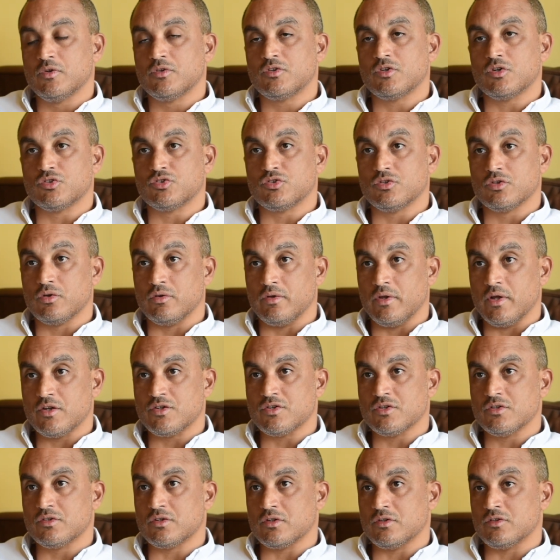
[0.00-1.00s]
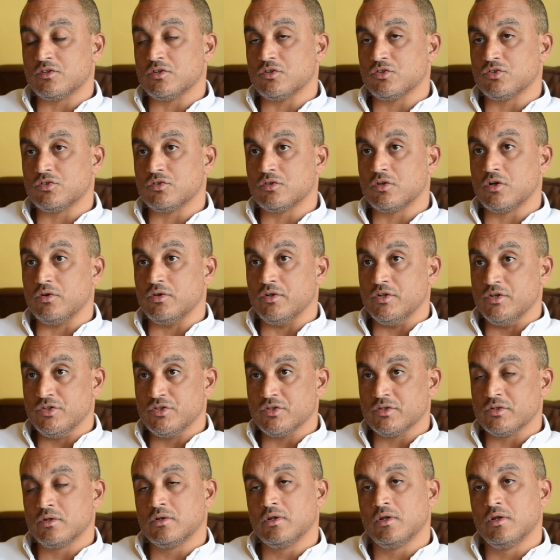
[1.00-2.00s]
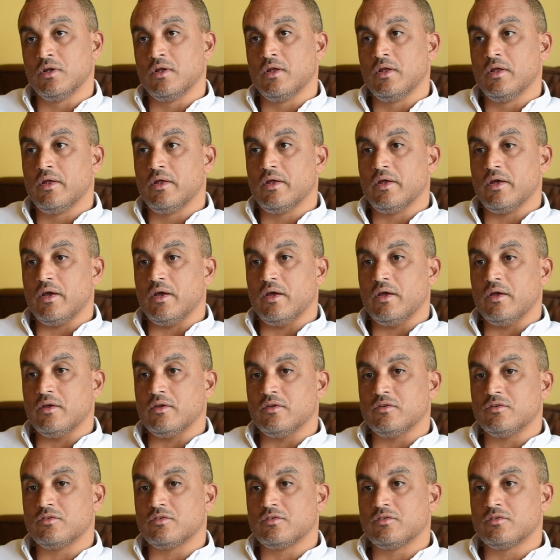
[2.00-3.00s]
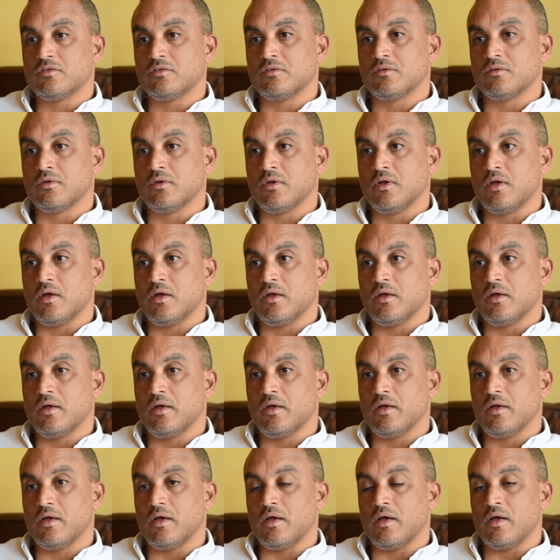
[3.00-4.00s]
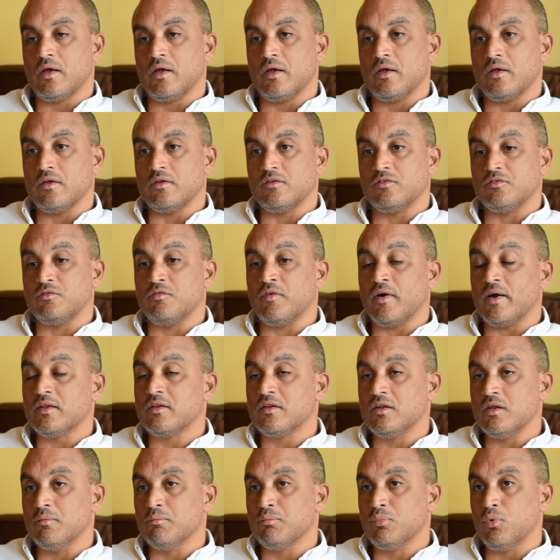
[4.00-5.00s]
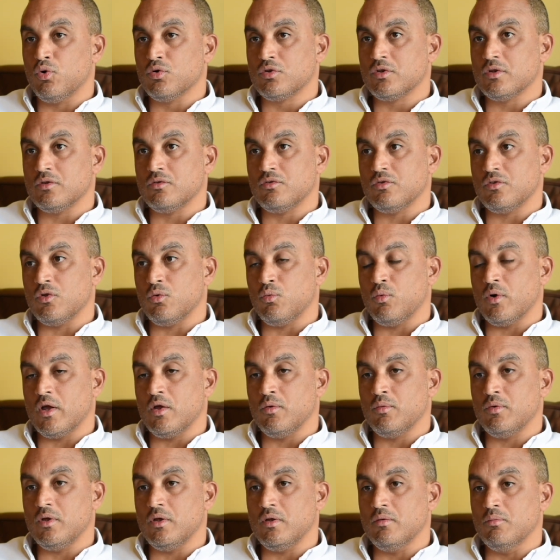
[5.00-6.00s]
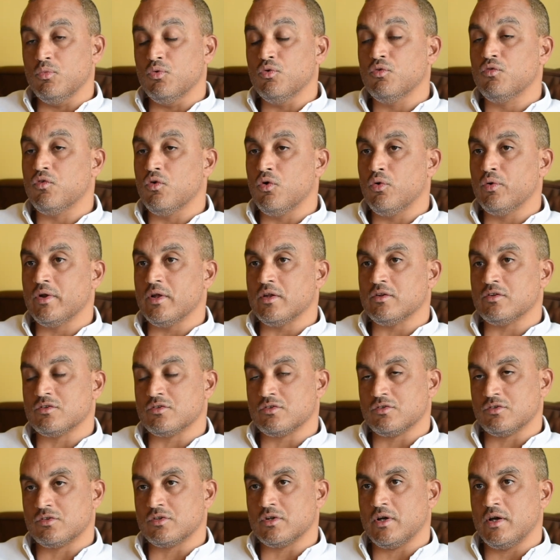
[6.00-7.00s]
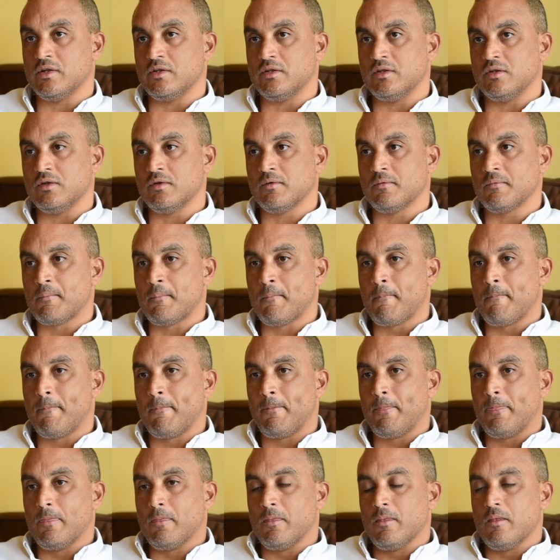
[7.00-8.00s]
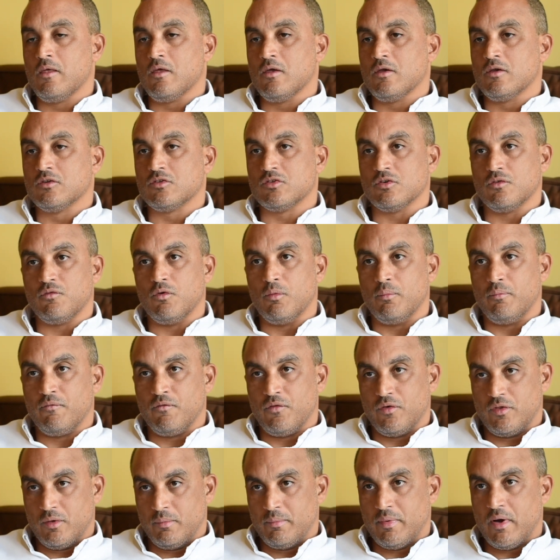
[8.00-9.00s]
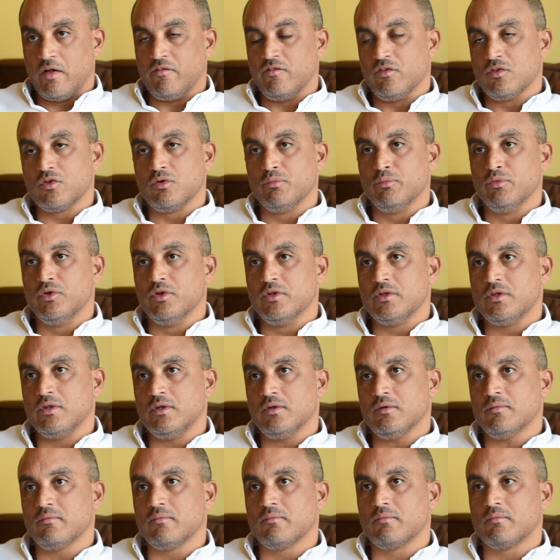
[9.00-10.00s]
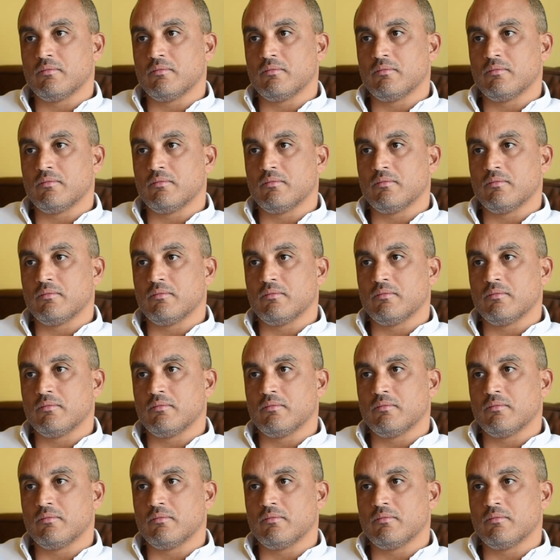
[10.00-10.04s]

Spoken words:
social connections and social cohesion as vitally important to the way we move forward as a society. So for the Bellville community,